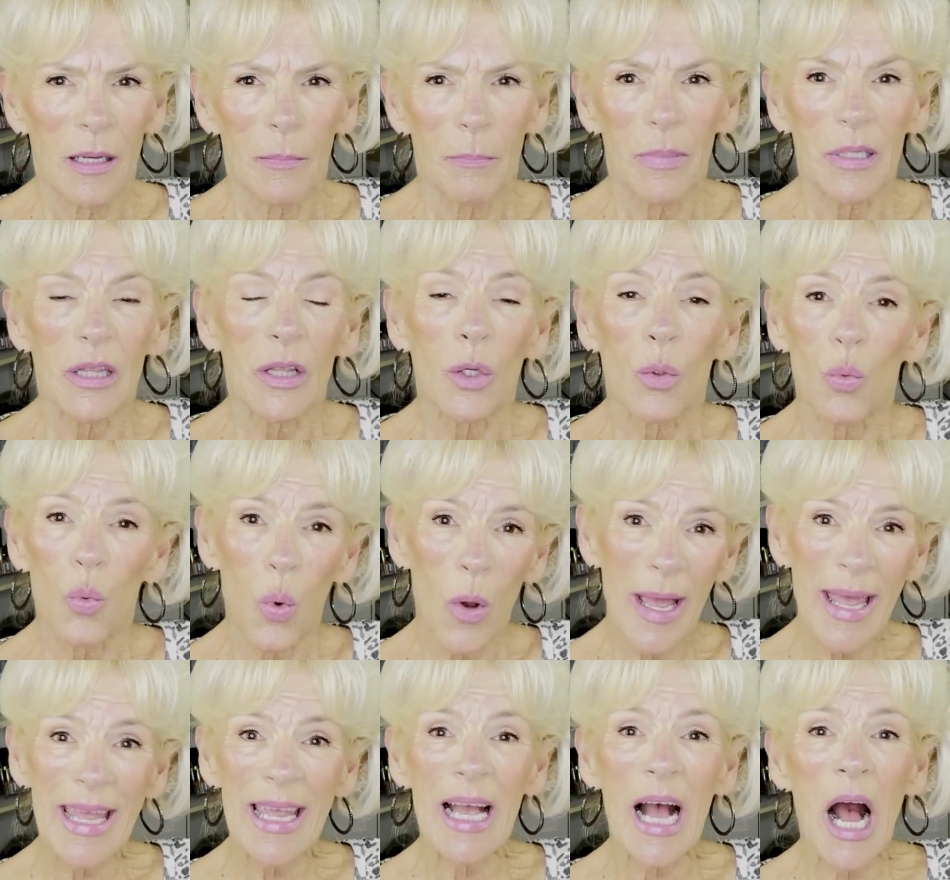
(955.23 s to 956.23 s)
But the
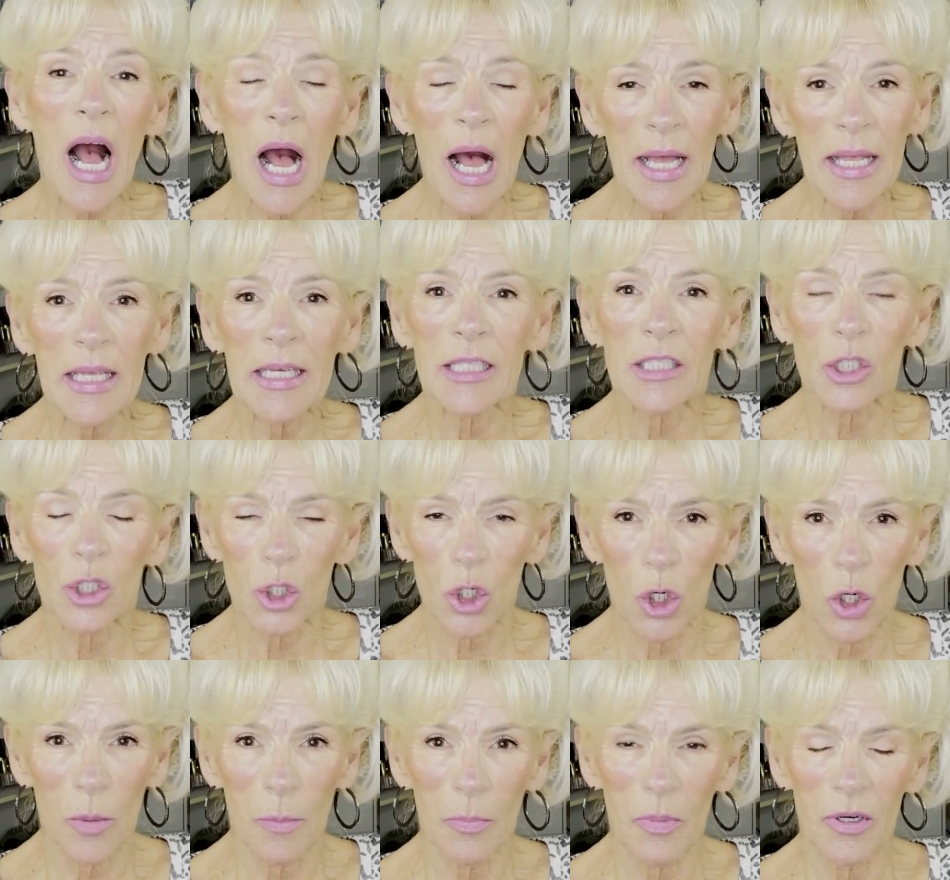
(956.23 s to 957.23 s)
way I
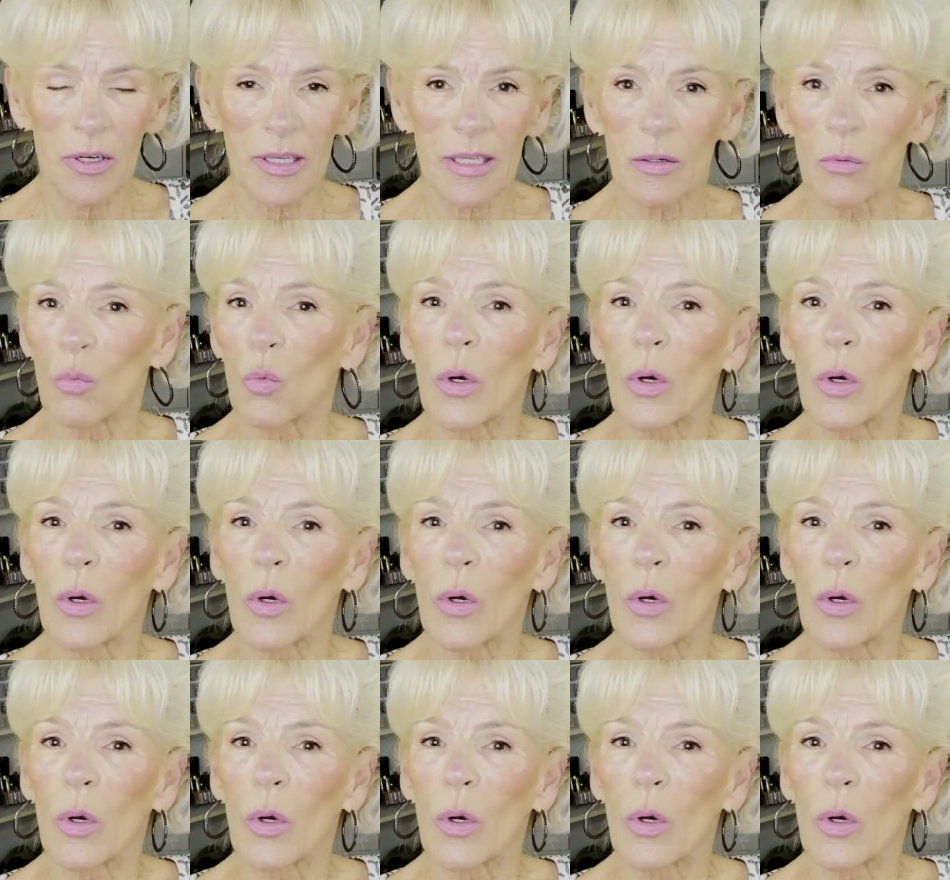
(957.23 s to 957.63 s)
interpret it,